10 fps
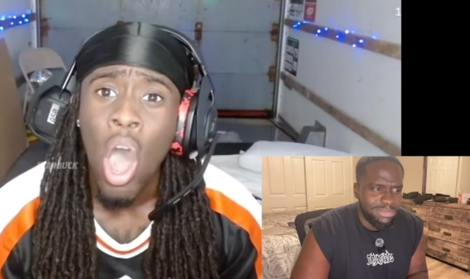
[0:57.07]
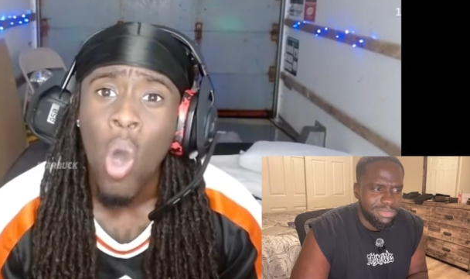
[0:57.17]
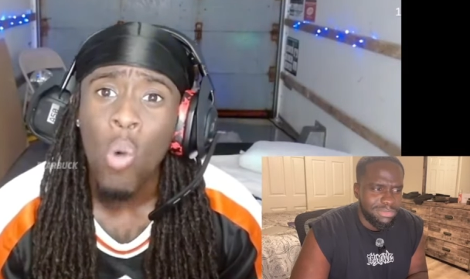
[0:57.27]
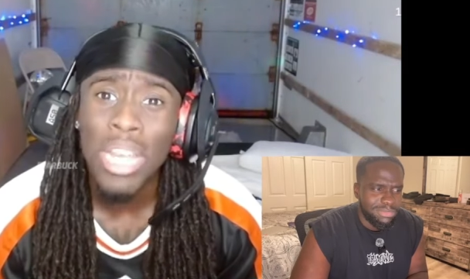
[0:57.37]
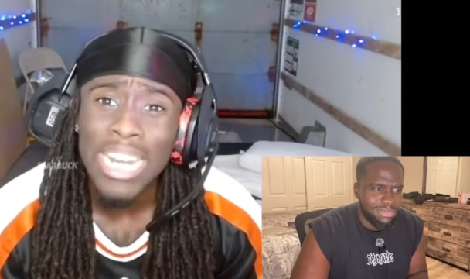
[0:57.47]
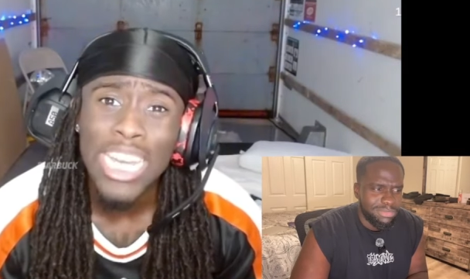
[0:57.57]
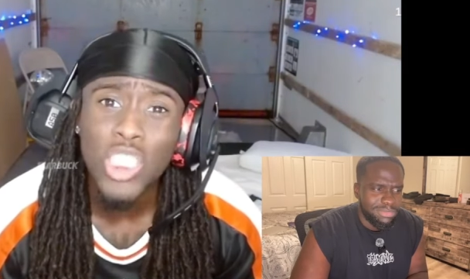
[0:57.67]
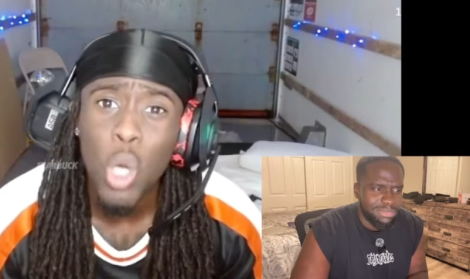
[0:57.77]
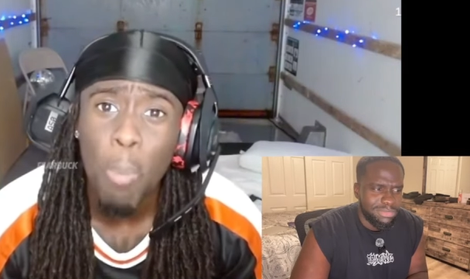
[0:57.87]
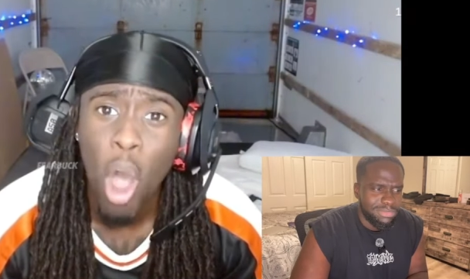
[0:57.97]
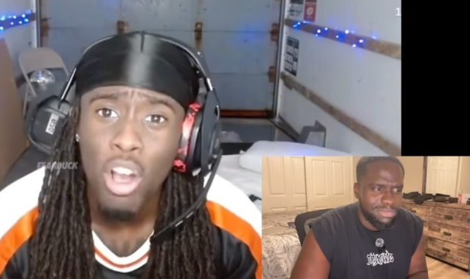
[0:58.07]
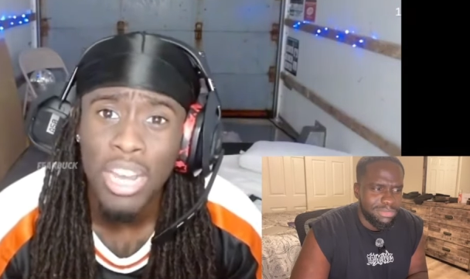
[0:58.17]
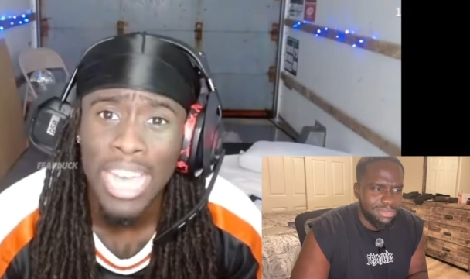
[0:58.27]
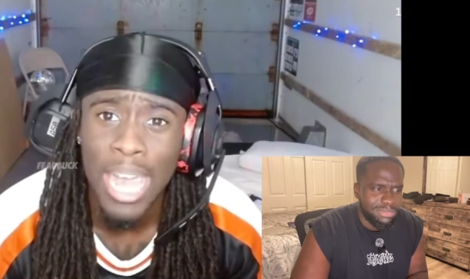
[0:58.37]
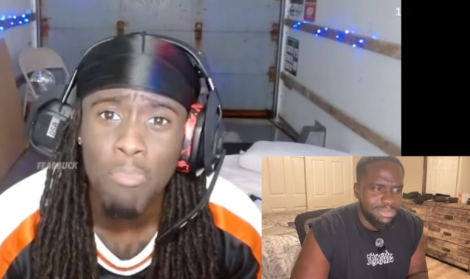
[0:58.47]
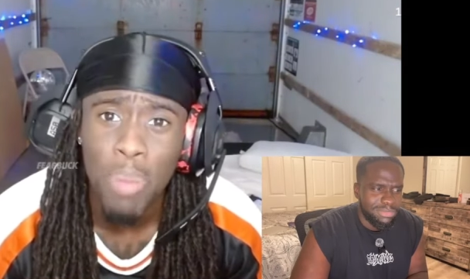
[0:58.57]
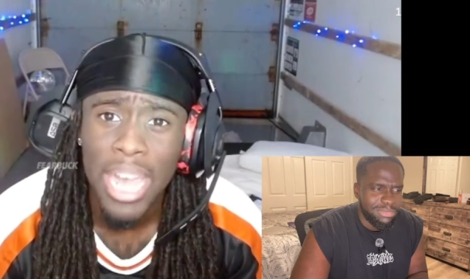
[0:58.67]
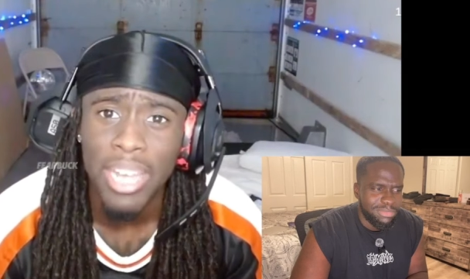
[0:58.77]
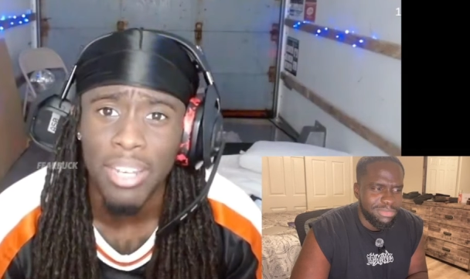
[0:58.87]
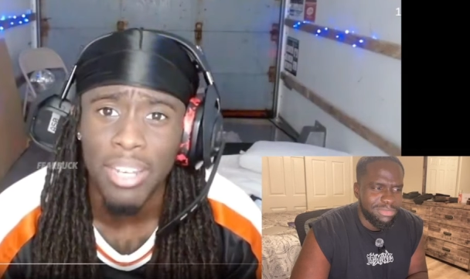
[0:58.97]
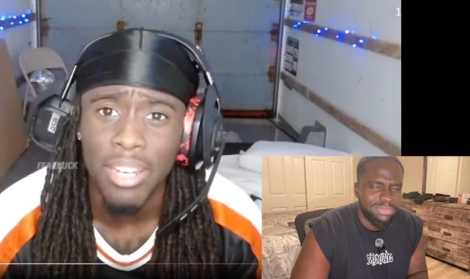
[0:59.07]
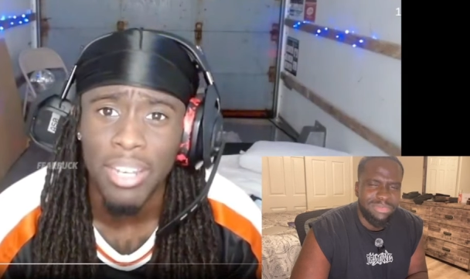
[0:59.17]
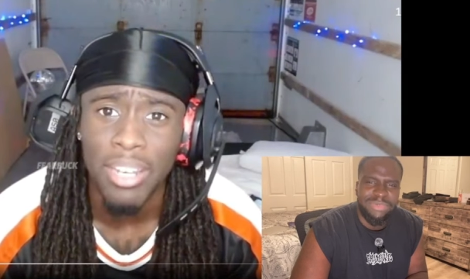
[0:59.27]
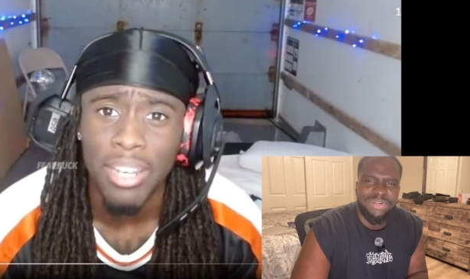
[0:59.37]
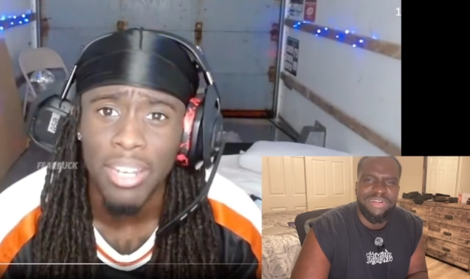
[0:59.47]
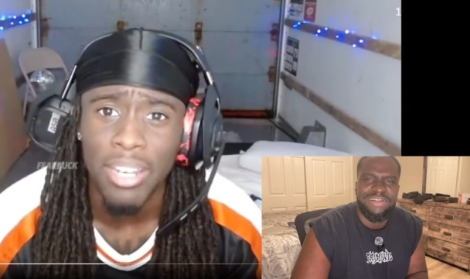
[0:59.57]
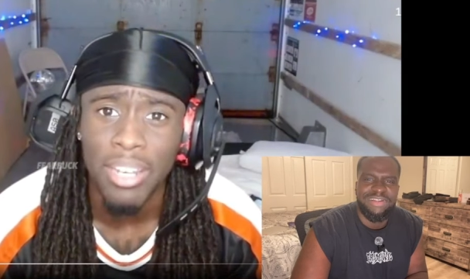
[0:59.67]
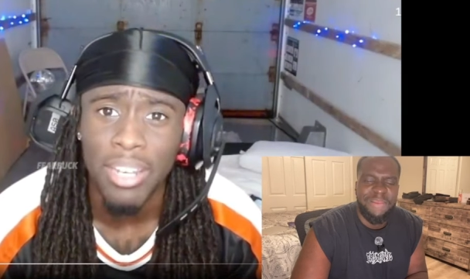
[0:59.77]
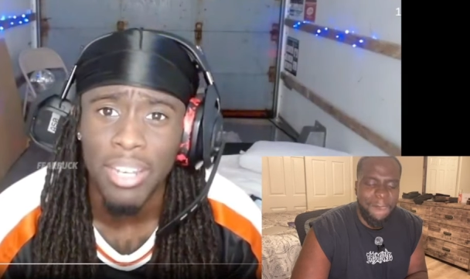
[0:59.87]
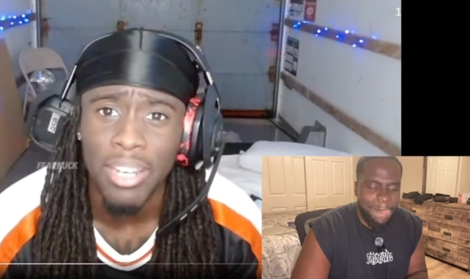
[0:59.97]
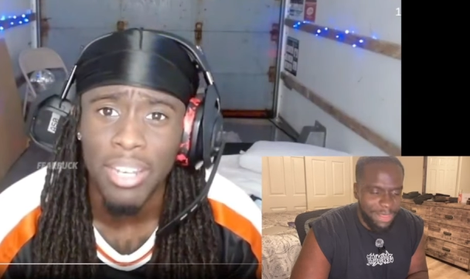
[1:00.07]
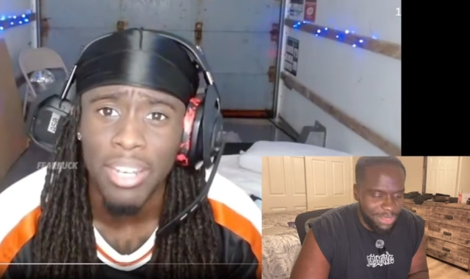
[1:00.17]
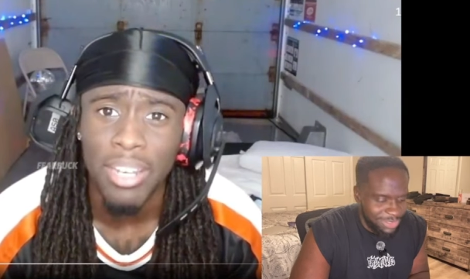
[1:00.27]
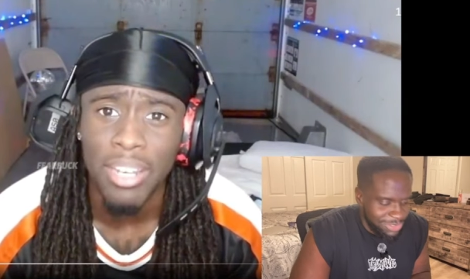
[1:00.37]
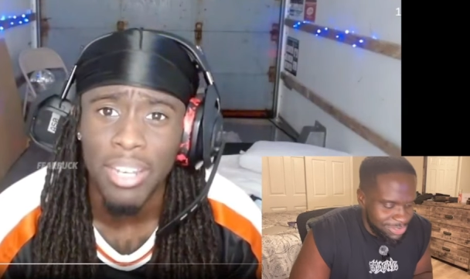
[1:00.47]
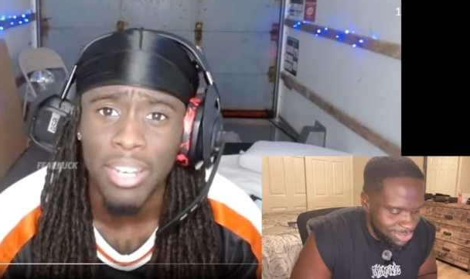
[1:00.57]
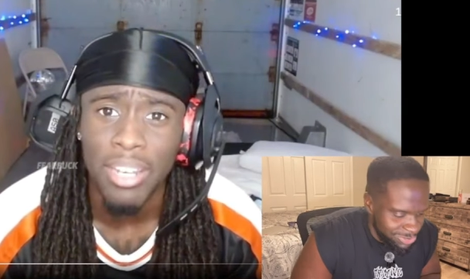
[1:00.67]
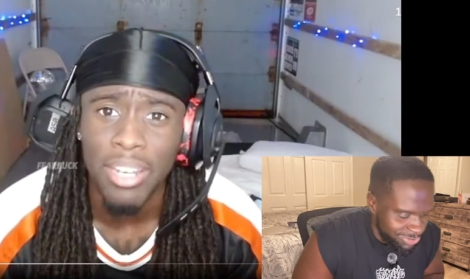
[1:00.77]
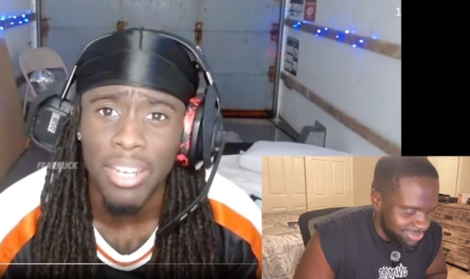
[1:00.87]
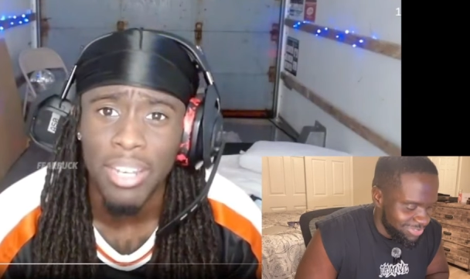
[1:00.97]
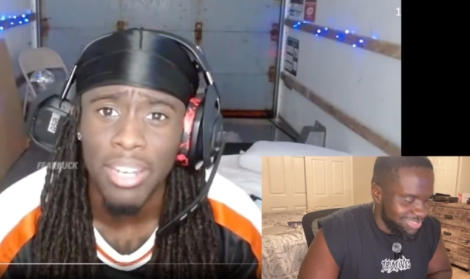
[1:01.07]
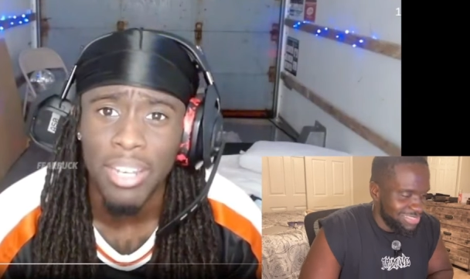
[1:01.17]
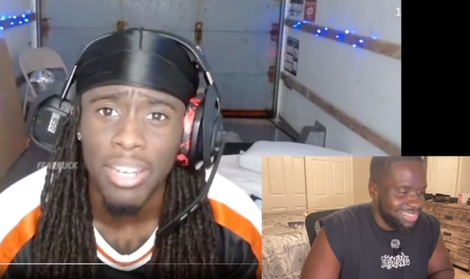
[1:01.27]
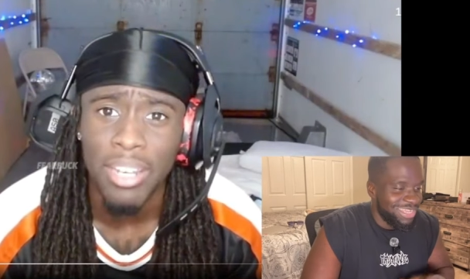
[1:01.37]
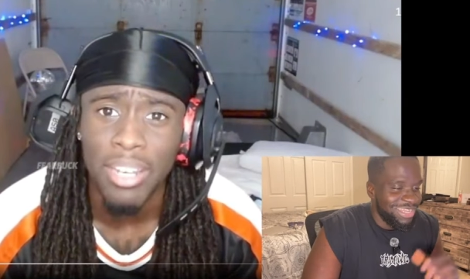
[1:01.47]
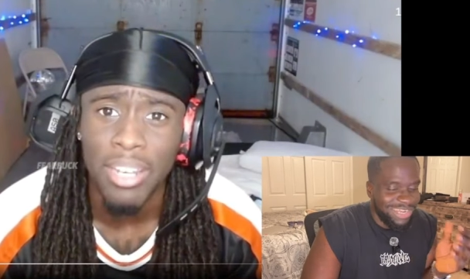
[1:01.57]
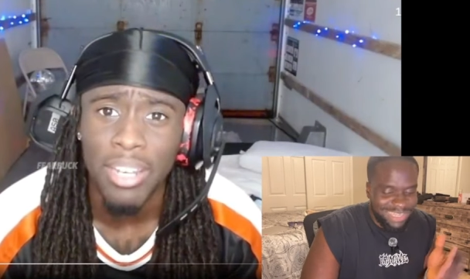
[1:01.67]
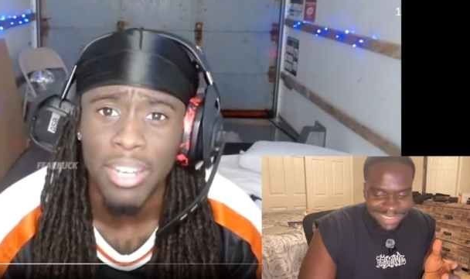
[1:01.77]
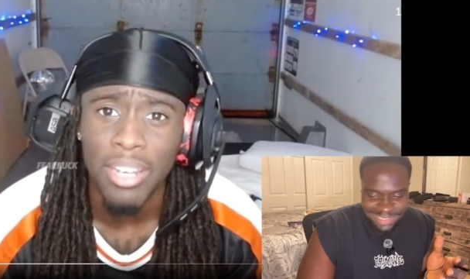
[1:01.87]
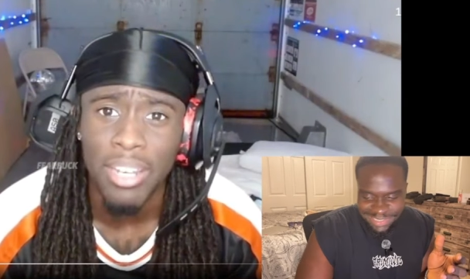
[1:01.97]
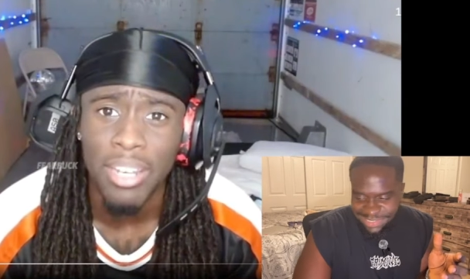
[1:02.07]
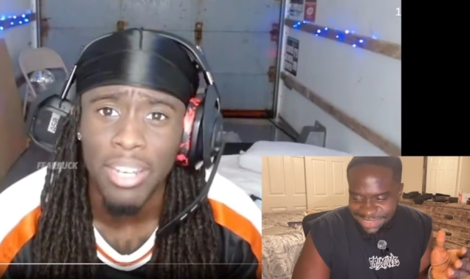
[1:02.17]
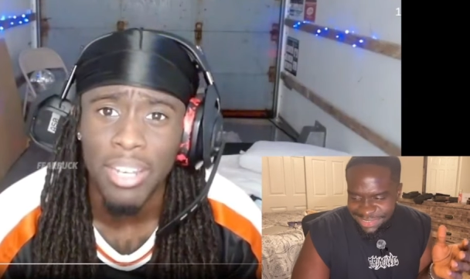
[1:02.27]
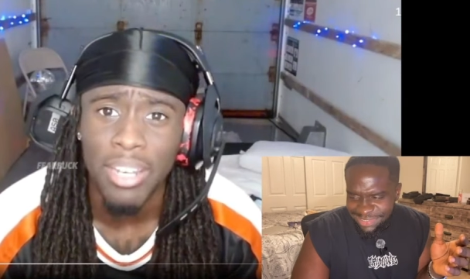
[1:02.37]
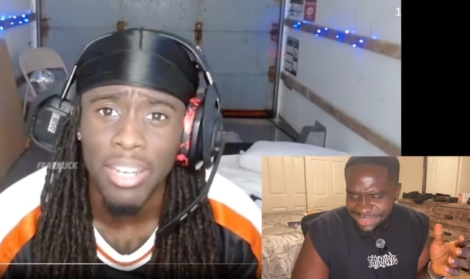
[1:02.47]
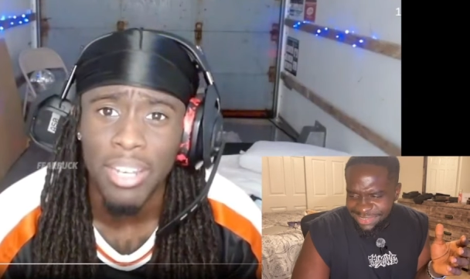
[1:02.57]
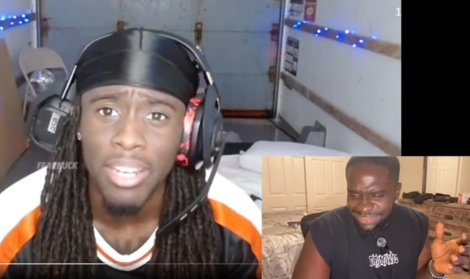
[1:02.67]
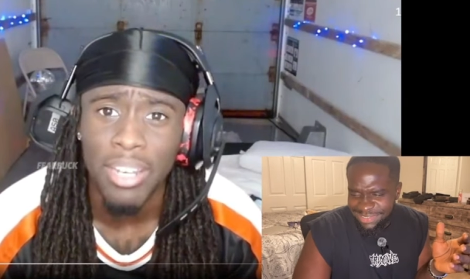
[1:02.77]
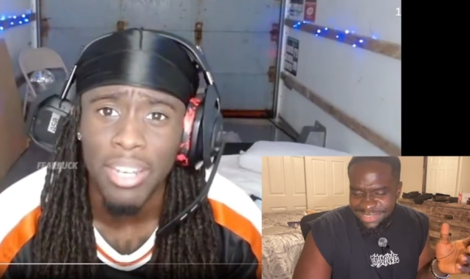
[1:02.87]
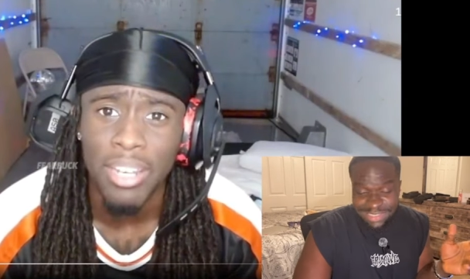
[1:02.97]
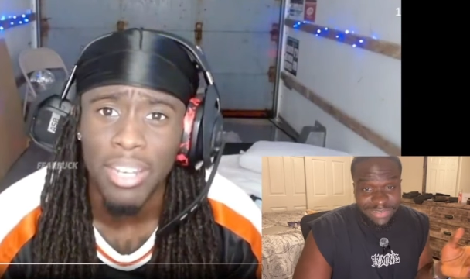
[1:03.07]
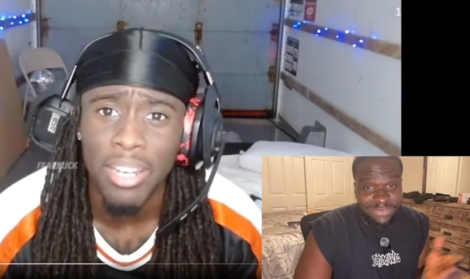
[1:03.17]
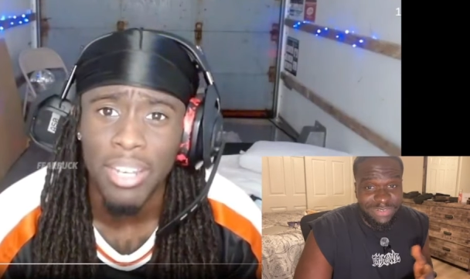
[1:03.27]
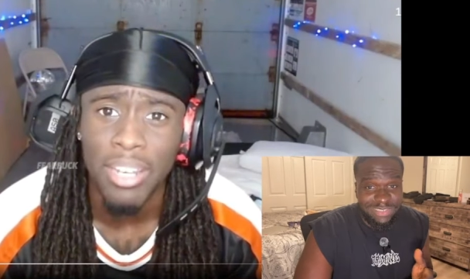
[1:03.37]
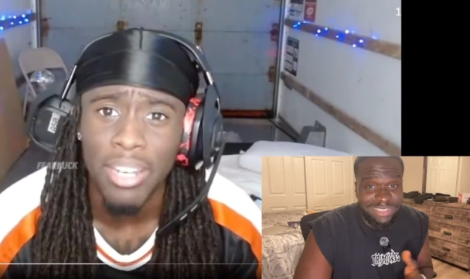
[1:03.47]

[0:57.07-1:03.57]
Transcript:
Speaker 1: We need you a part of the campaign.
Speaker 2: Bruh. So they got a different